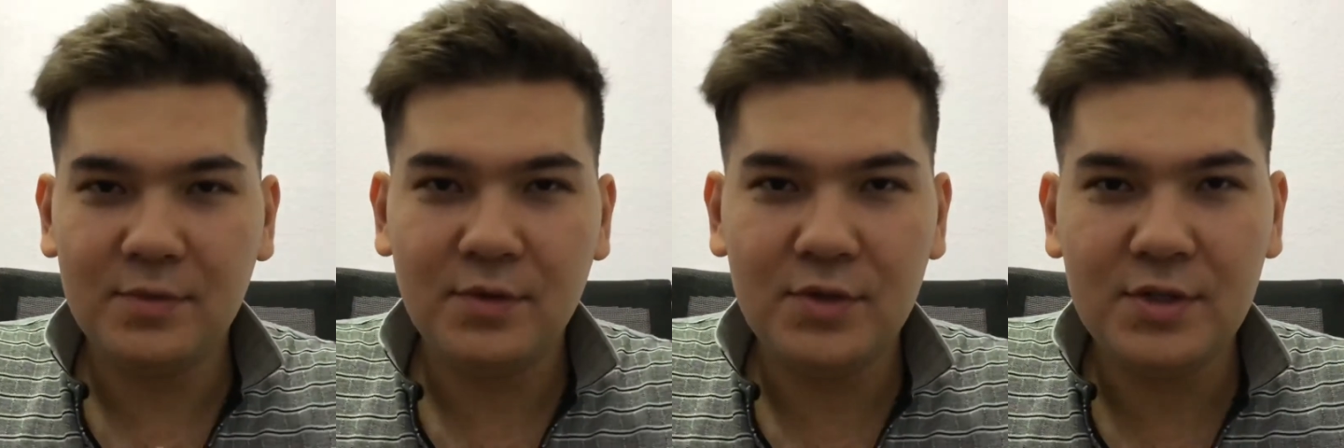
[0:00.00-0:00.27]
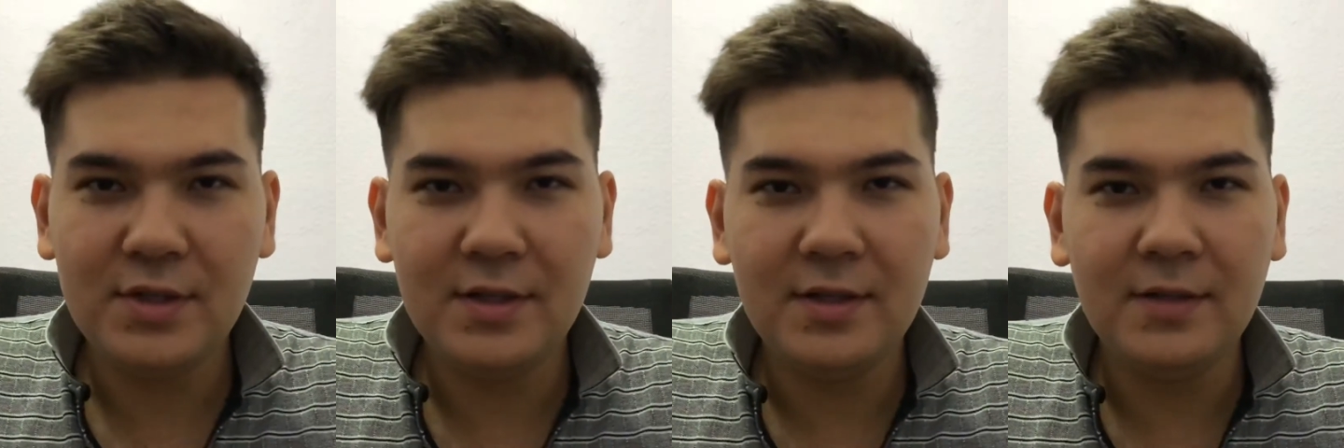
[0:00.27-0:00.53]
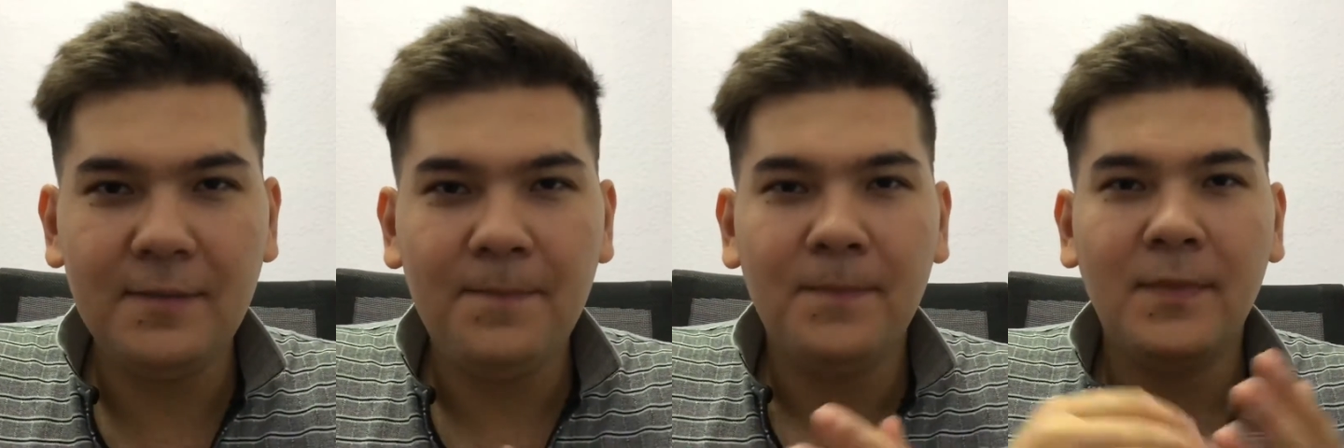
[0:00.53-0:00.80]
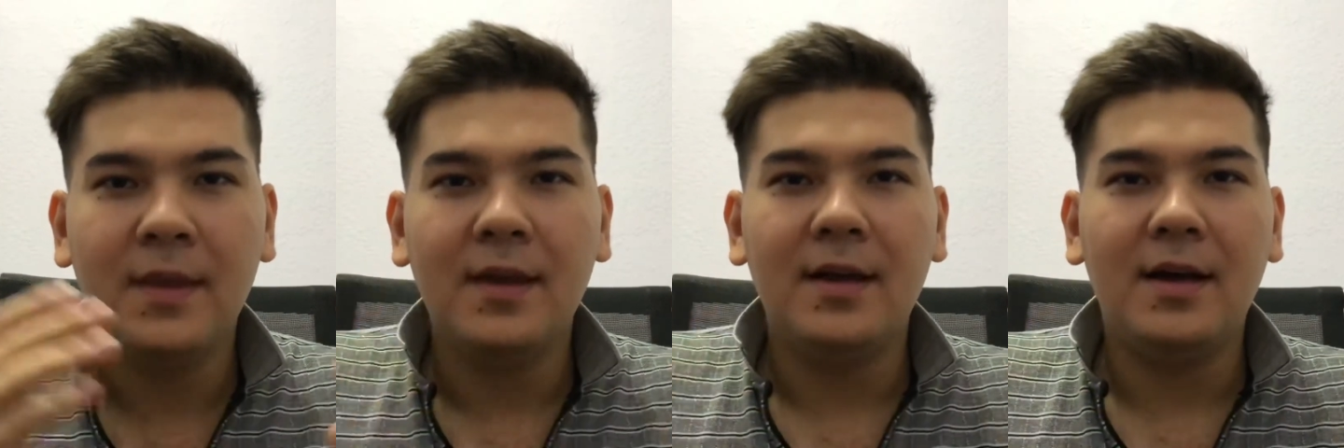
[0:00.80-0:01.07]
to the channel.
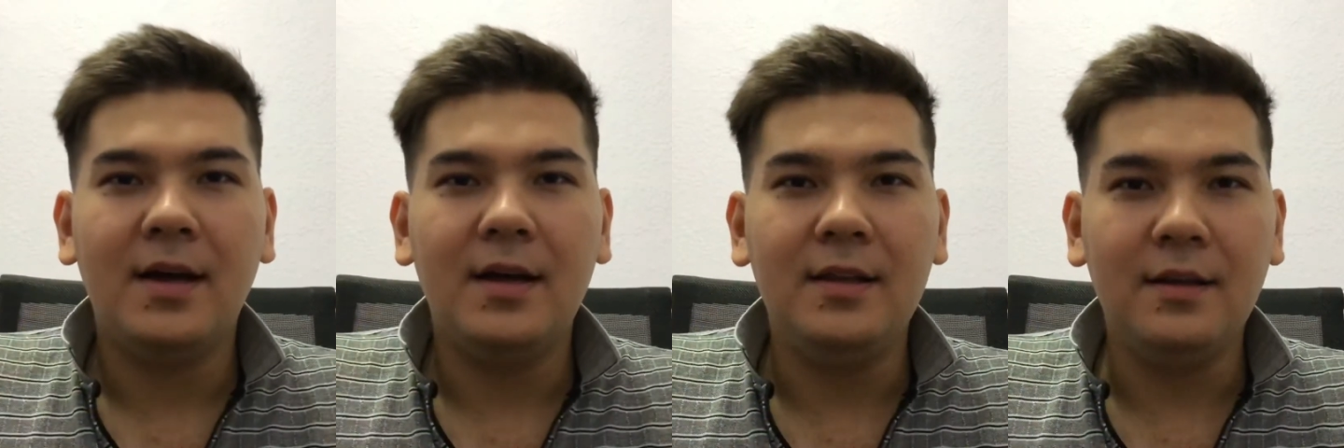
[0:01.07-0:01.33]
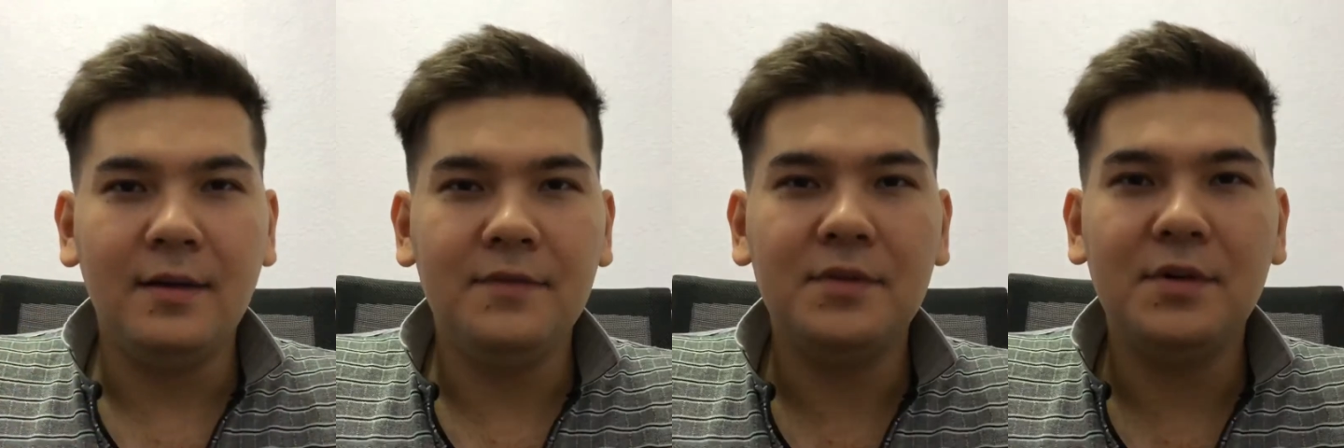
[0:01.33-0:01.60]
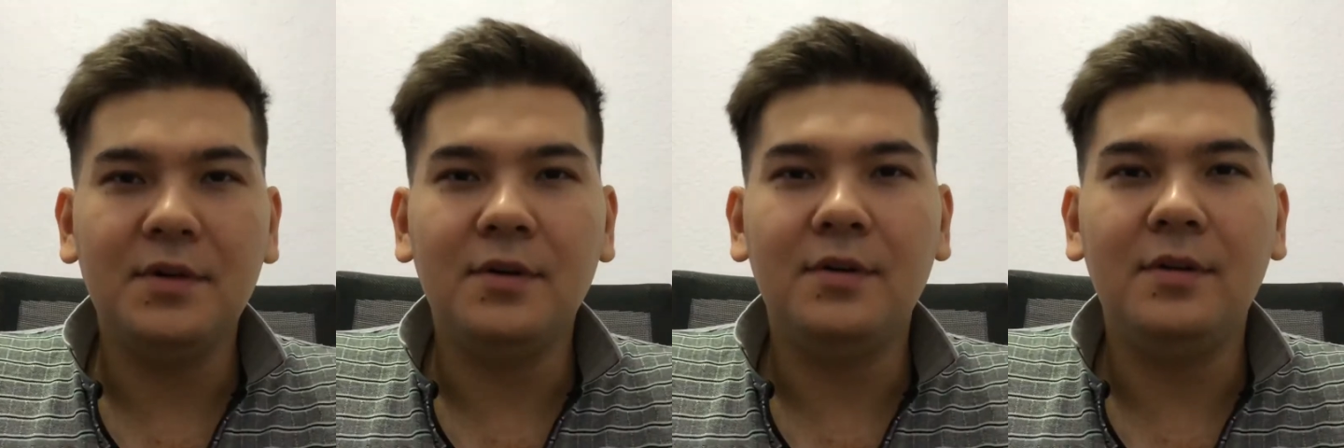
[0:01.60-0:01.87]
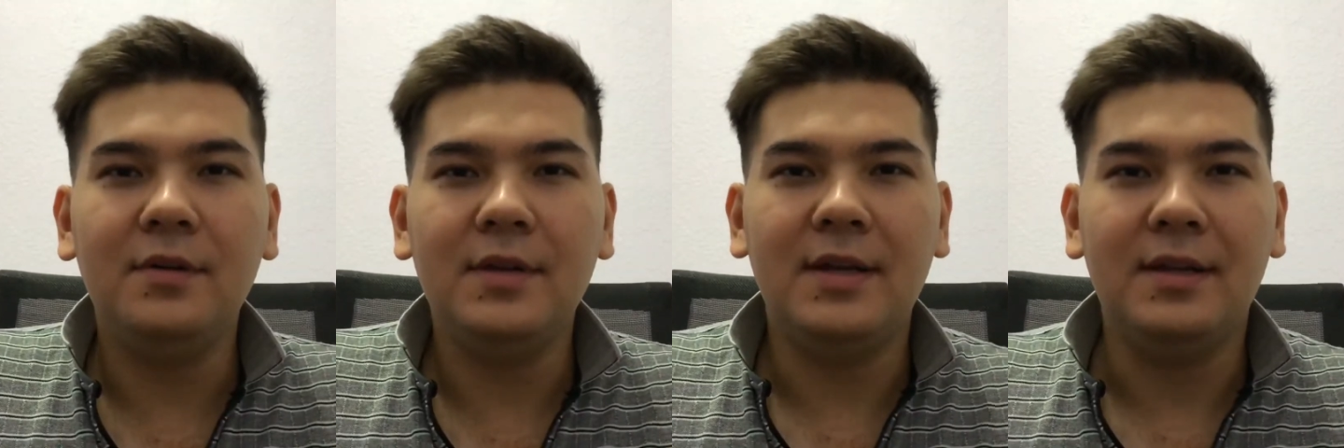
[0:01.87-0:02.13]
I love you
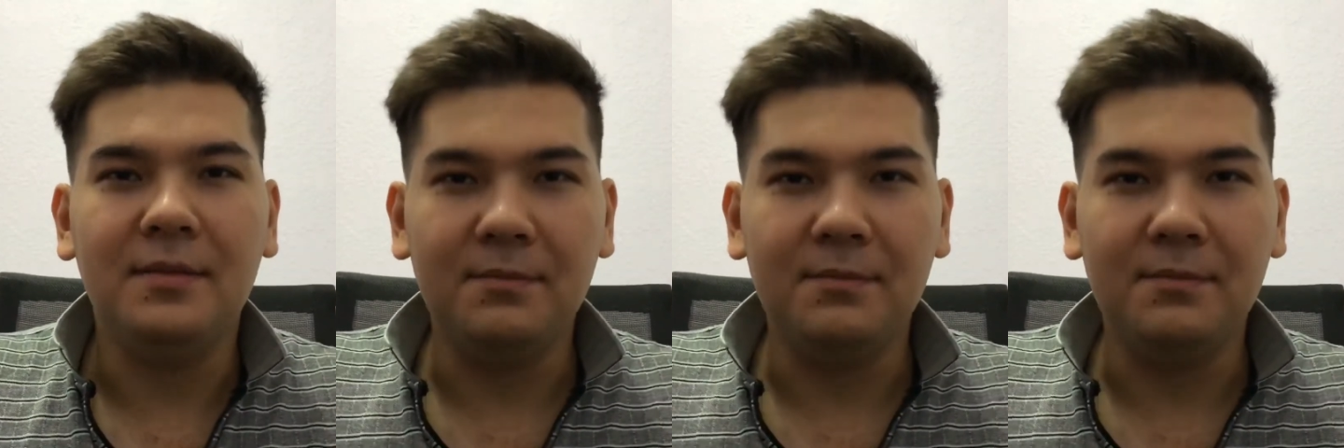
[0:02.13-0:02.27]
all and